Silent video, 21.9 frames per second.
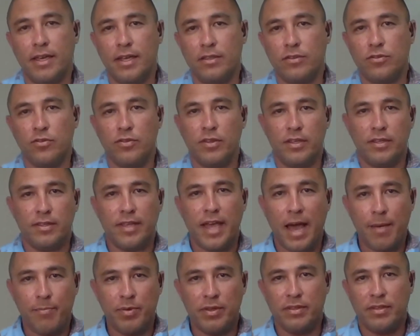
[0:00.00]
And so they
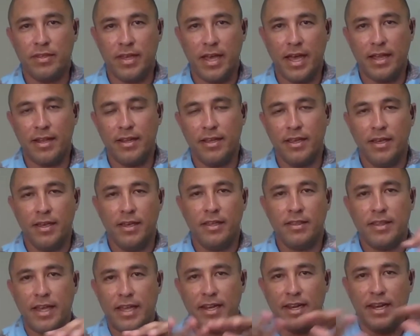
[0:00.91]
tap into that
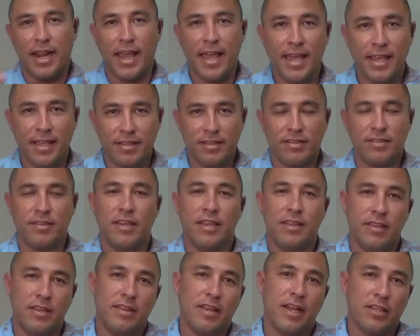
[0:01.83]
lens,
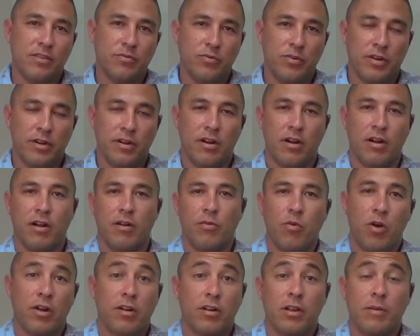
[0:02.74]
and then that's where our
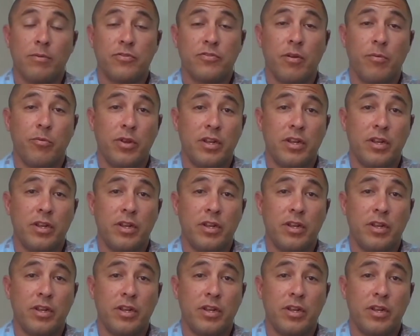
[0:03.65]
water comes from.